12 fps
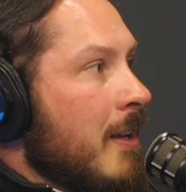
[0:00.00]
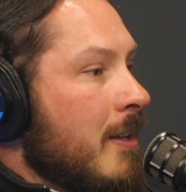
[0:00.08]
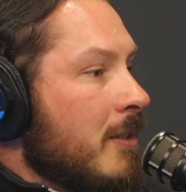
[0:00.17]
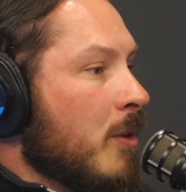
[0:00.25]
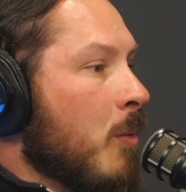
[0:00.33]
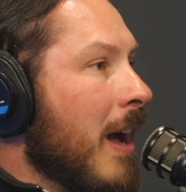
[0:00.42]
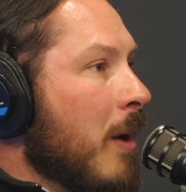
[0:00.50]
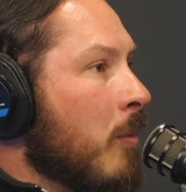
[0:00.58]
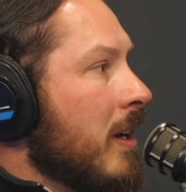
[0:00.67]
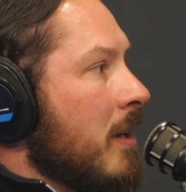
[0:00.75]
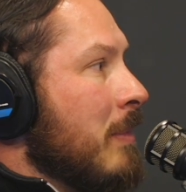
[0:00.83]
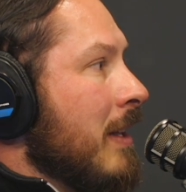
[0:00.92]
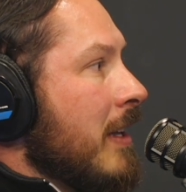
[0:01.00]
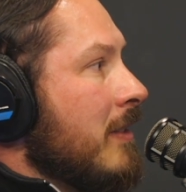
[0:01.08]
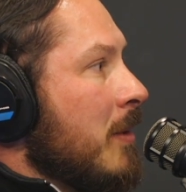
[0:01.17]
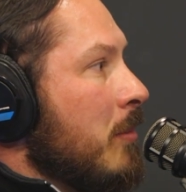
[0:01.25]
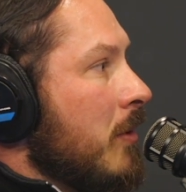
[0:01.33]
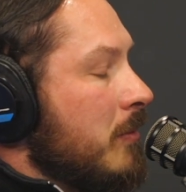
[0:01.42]
So why wouldn't it be that
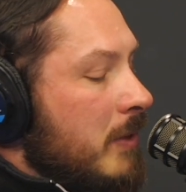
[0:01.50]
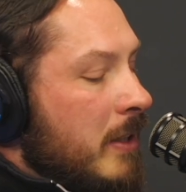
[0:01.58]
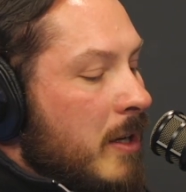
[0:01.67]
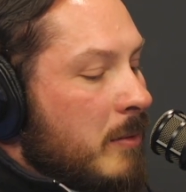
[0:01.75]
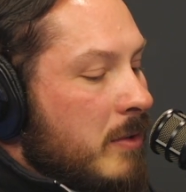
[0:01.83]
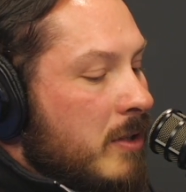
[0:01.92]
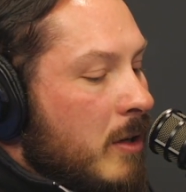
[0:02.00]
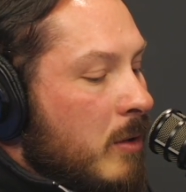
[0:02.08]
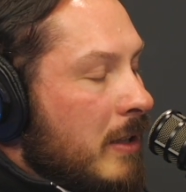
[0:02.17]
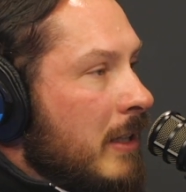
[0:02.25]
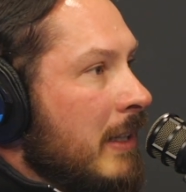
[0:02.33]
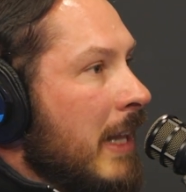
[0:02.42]
simple? So